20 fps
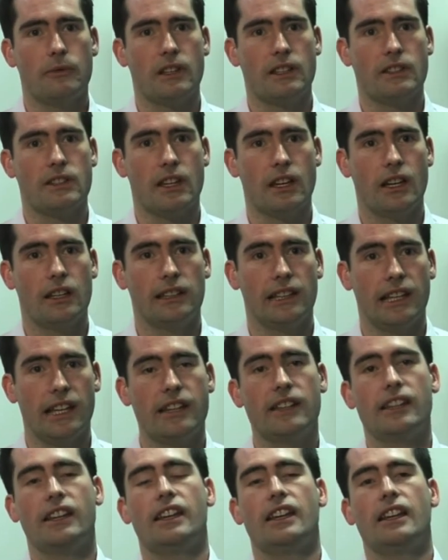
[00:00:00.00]

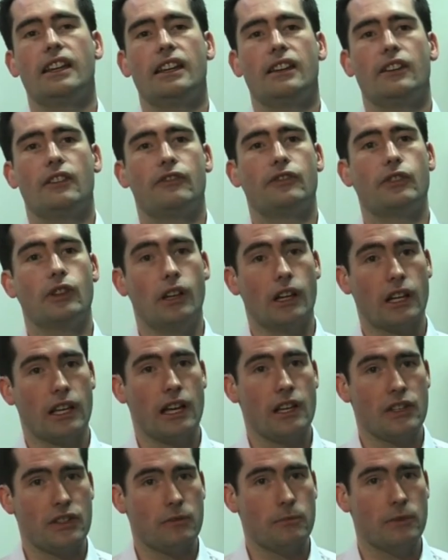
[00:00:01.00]
internally. For our
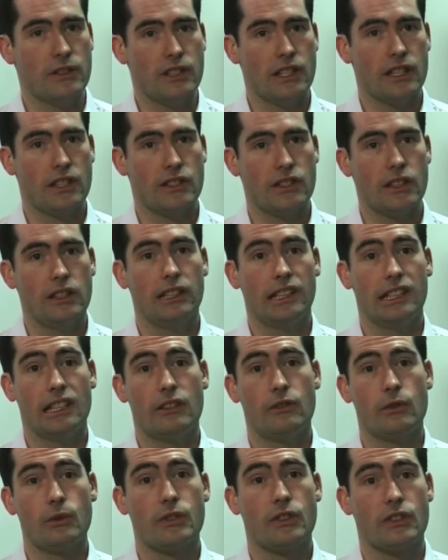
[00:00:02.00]
customers externally,
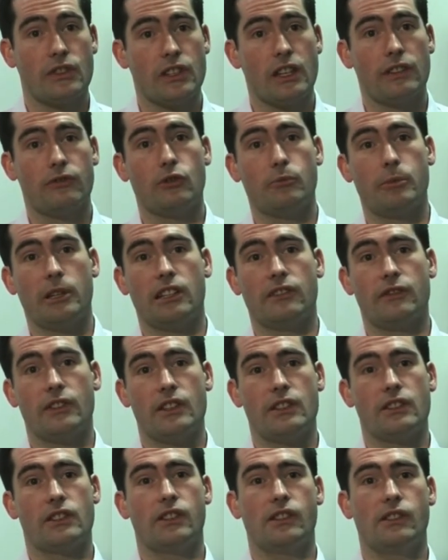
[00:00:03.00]
there are also several
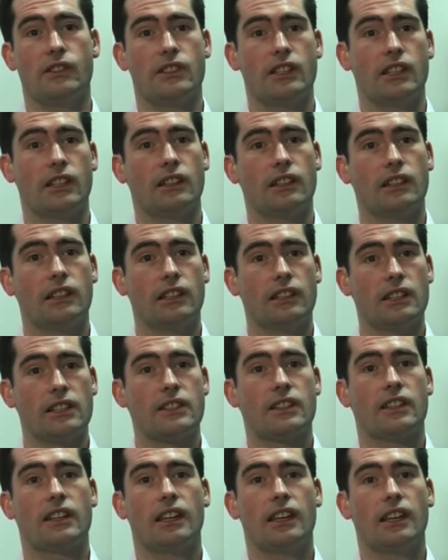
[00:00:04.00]
benefits to using Highlight.